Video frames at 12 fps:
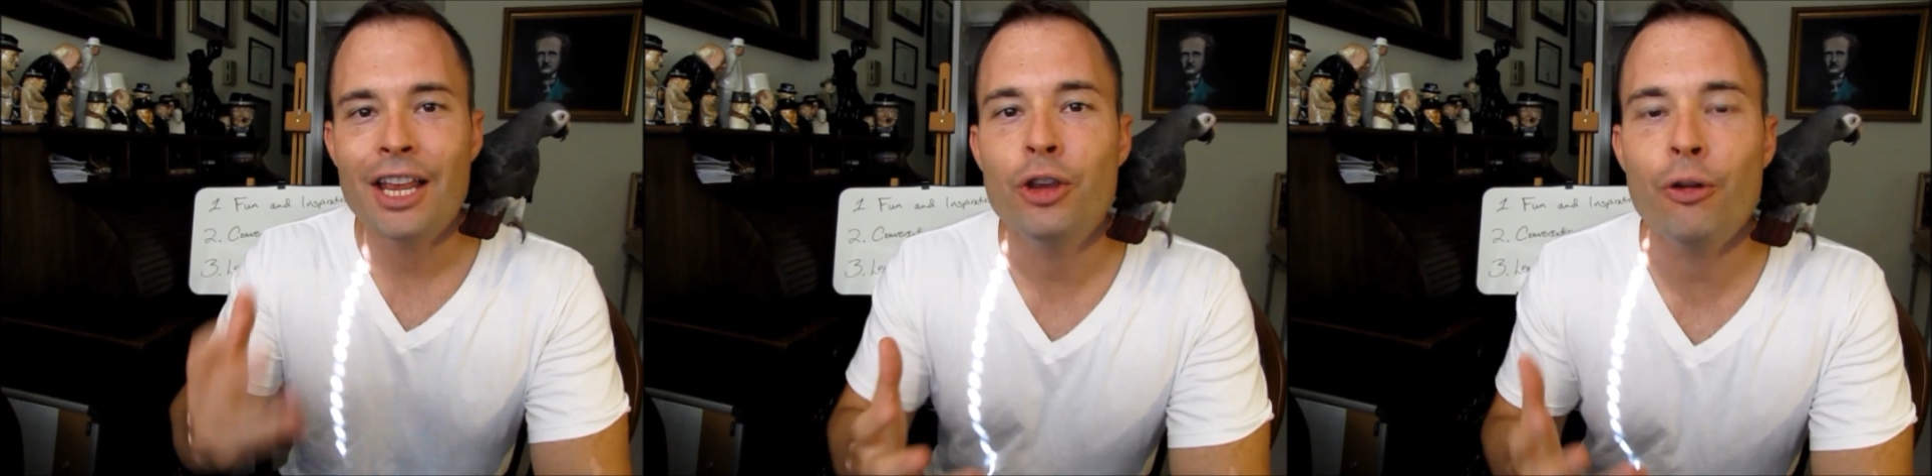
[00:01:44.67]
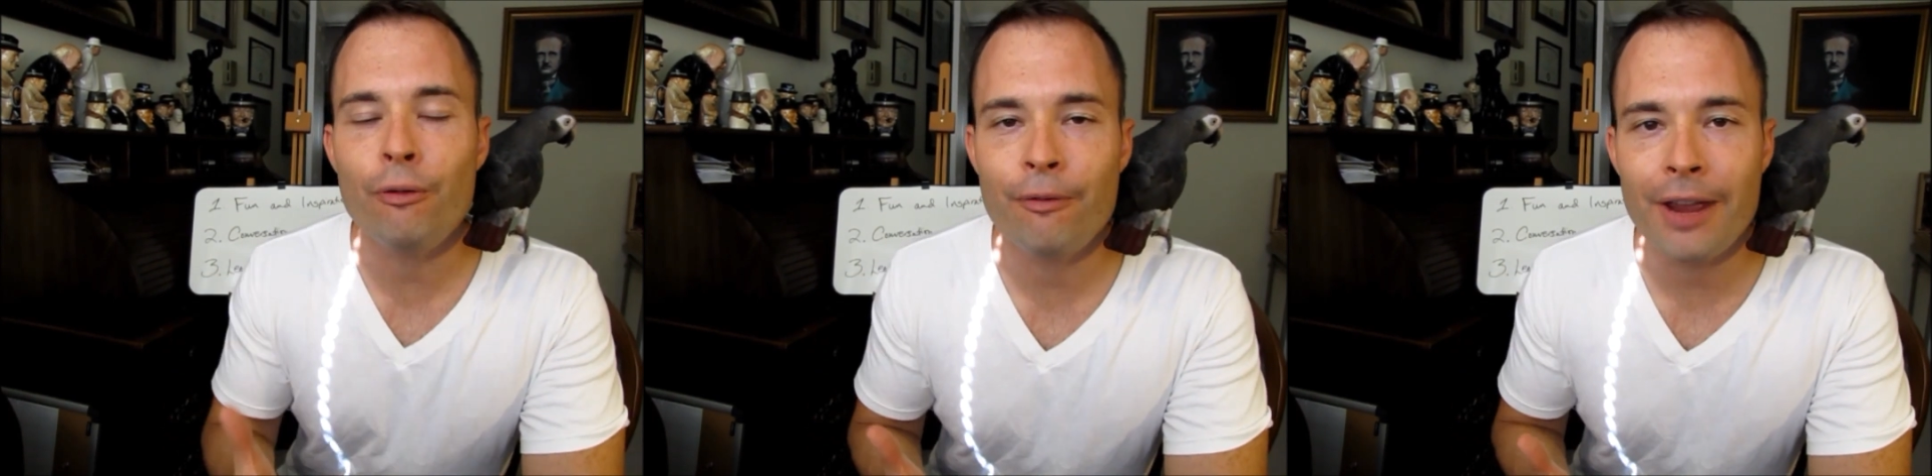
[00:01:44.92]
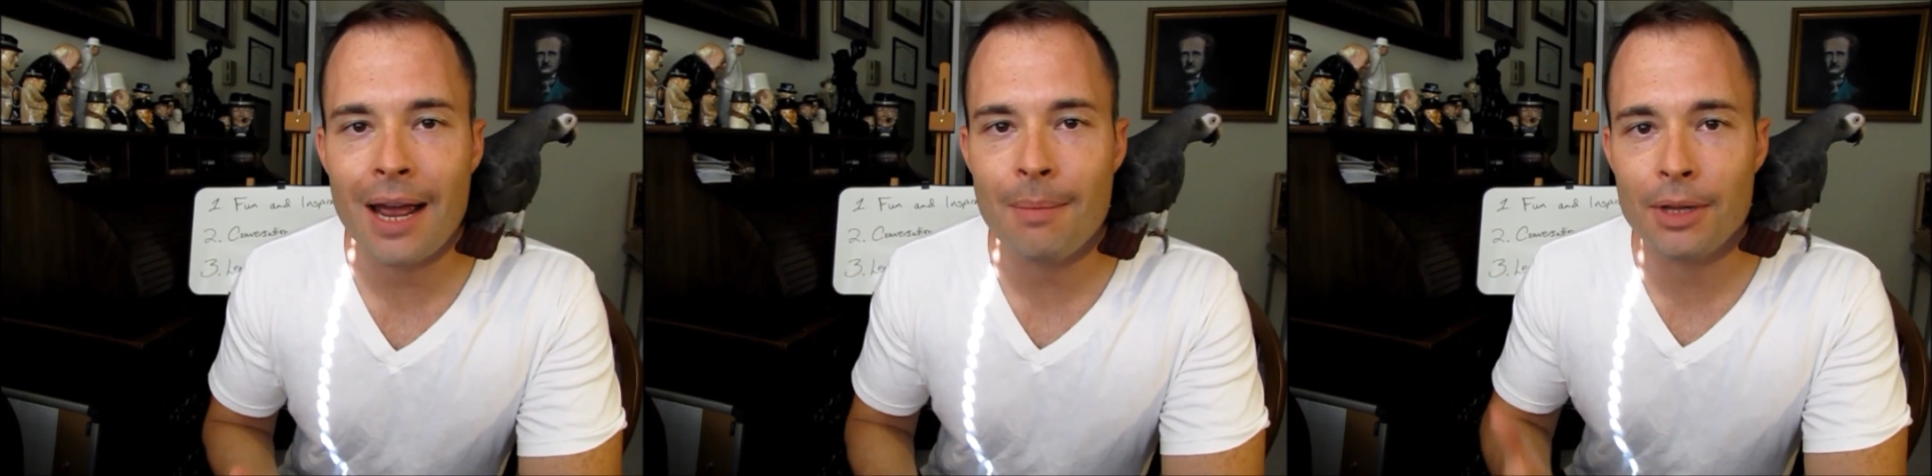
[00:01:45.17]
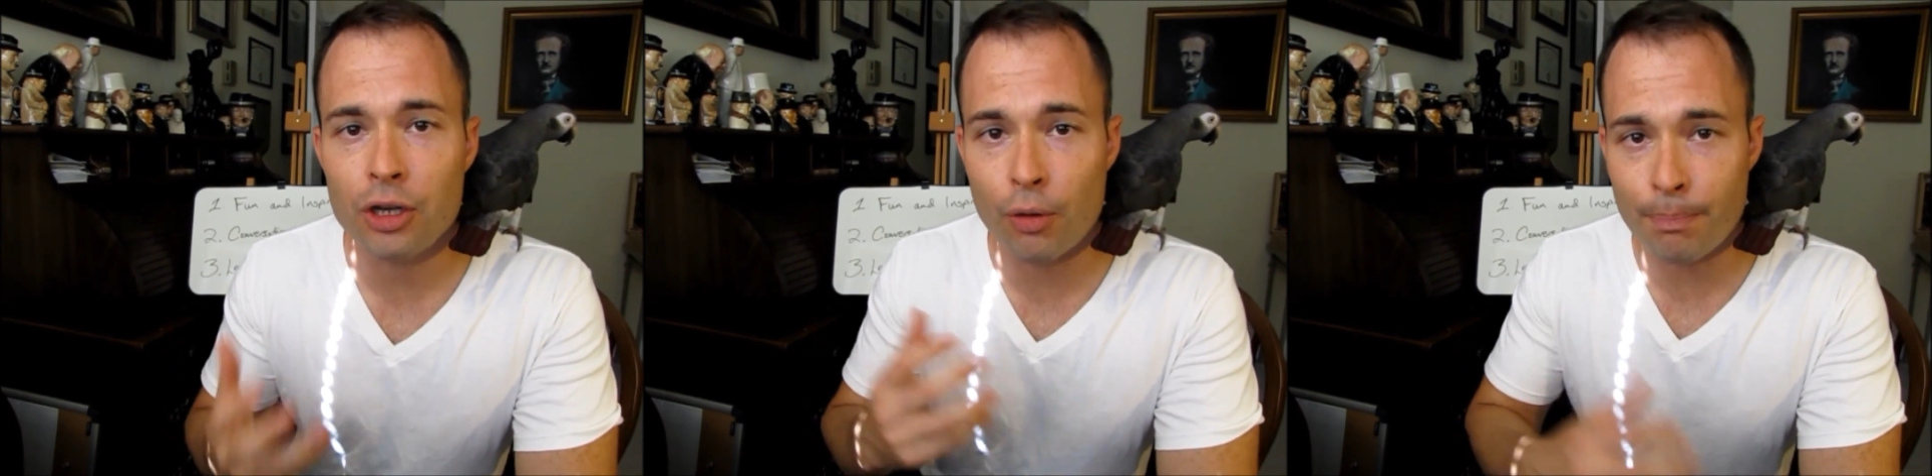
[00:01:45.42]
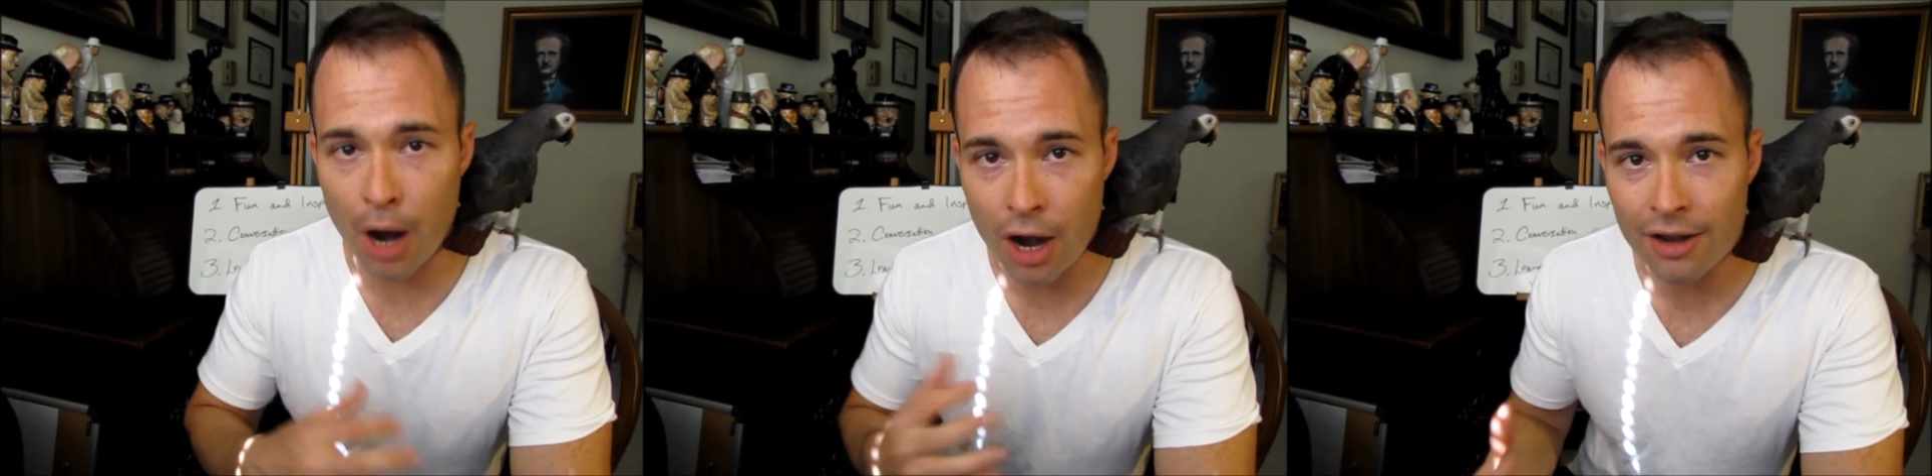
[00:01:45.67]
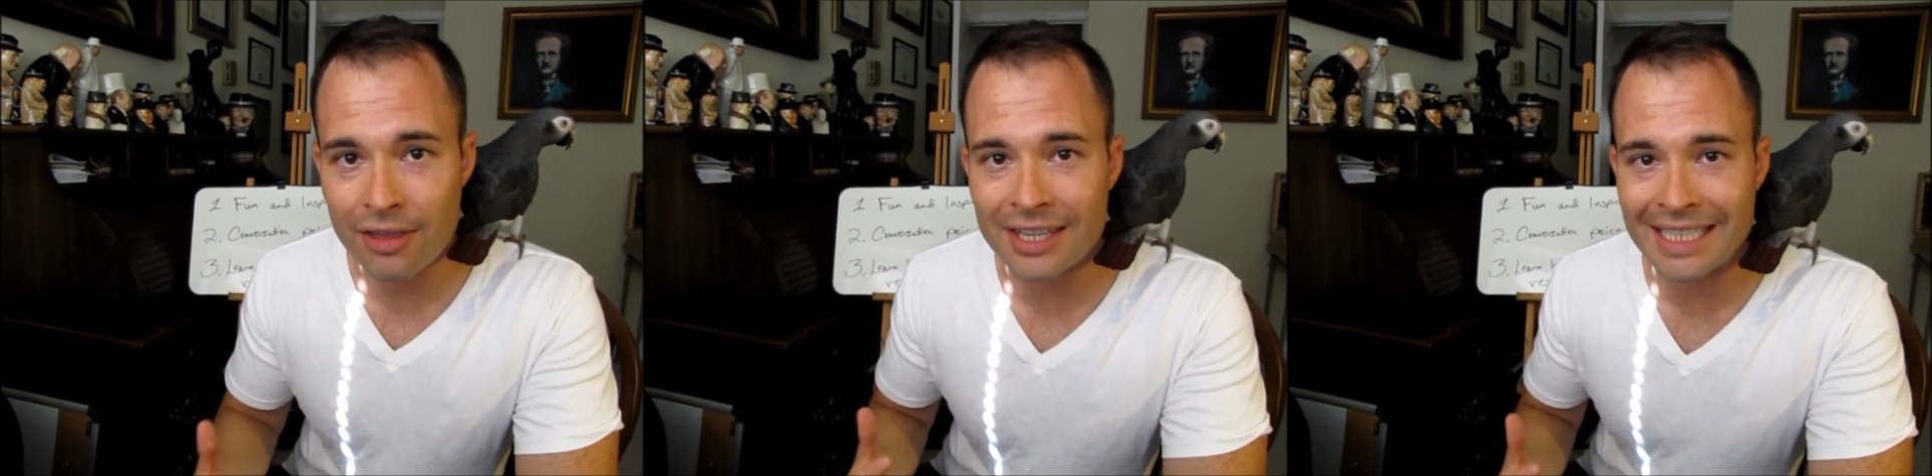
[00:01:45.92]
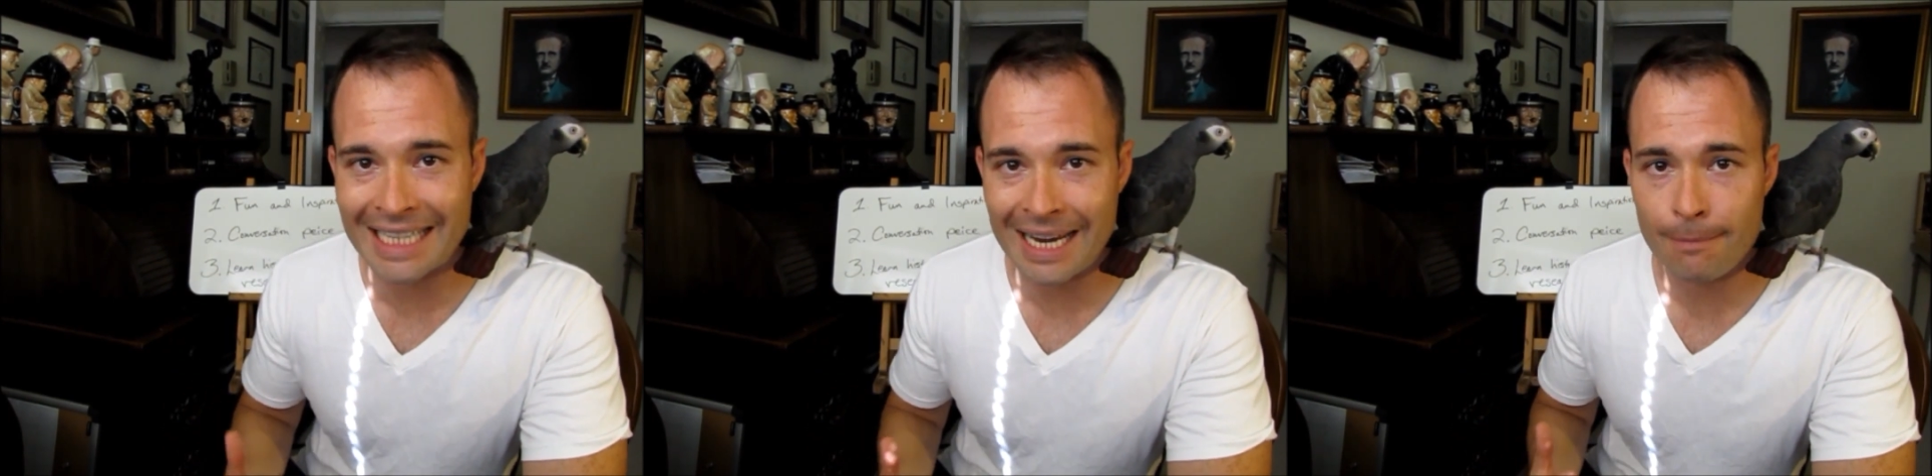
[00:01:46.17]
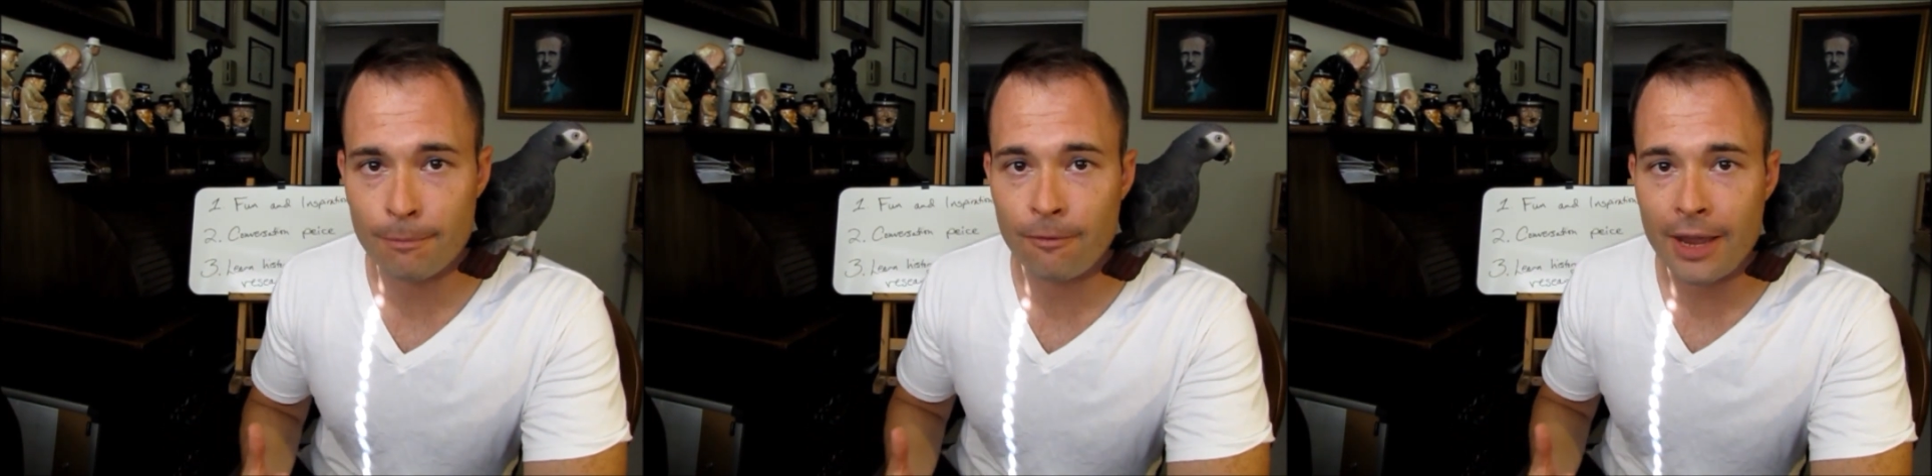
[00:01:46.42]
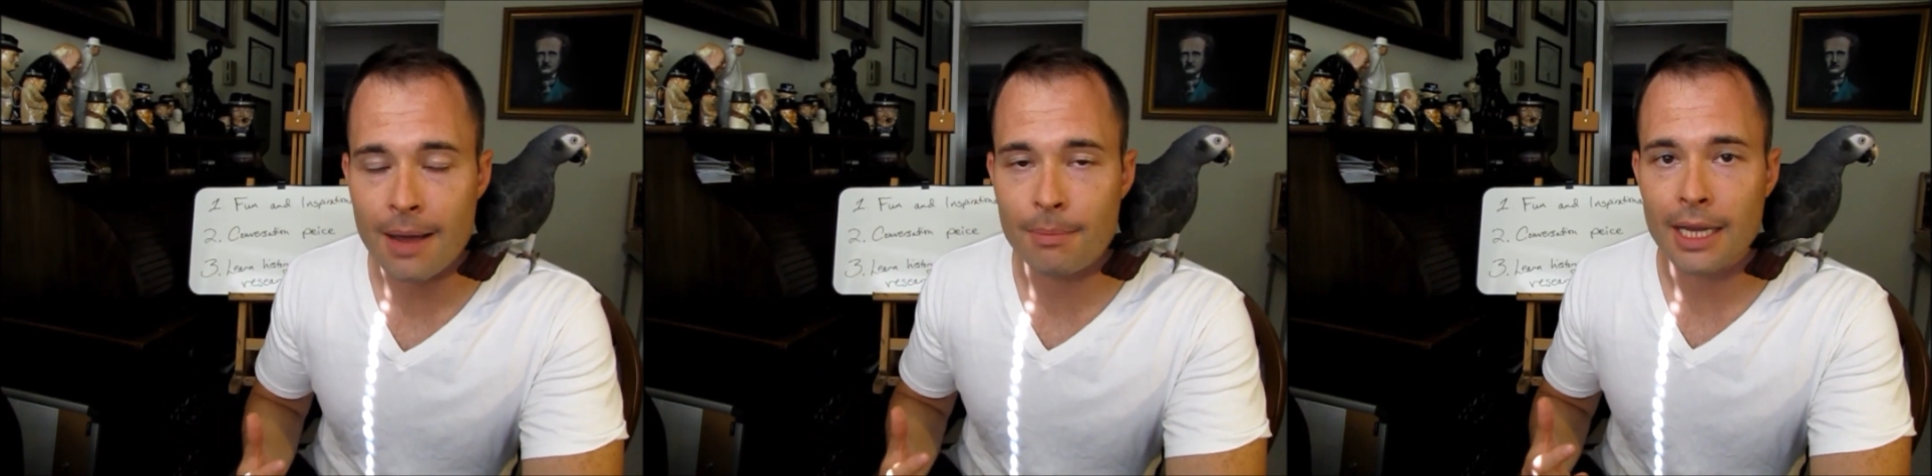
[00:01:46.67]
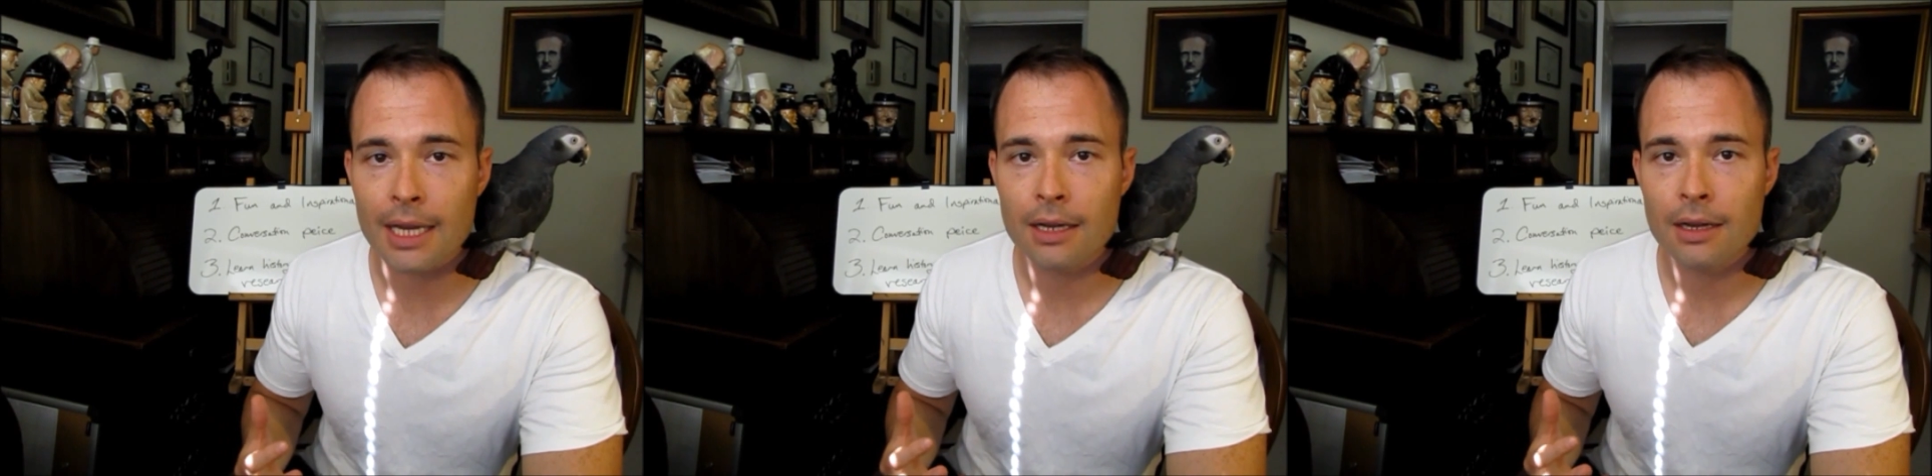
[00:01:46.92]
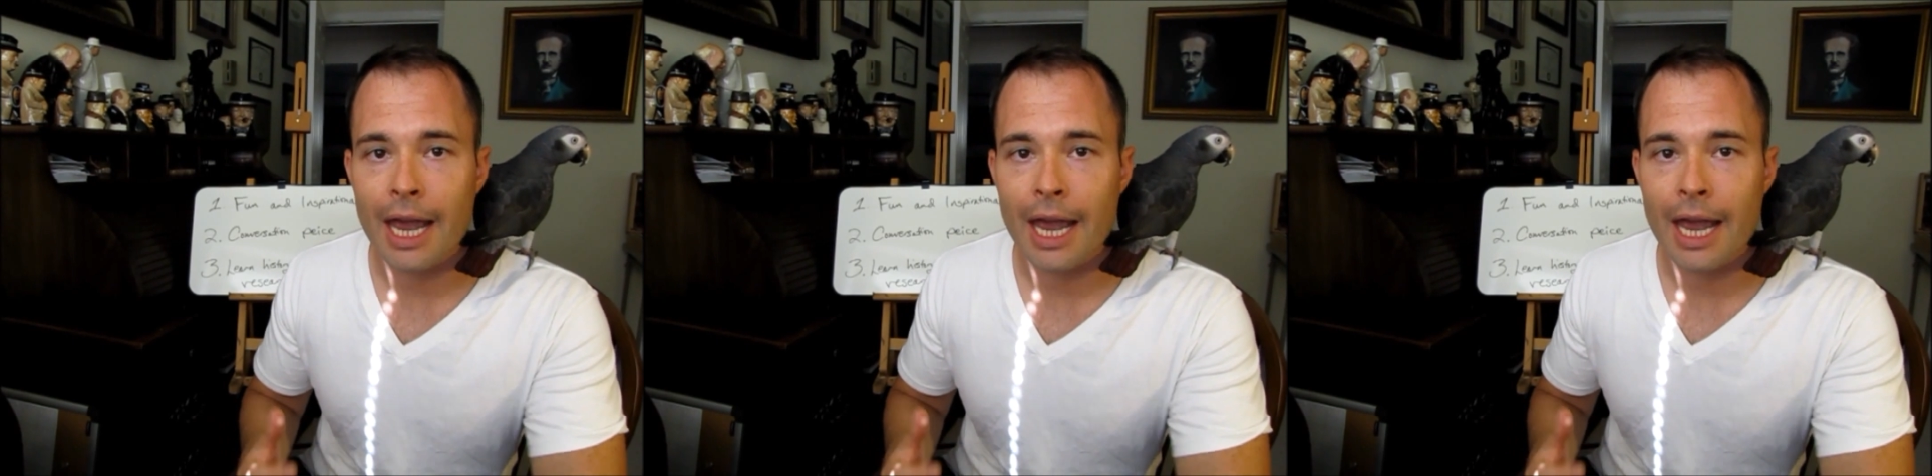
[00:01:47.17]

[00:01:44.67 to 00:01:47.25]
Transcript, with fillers: Your family. You're part of the same family.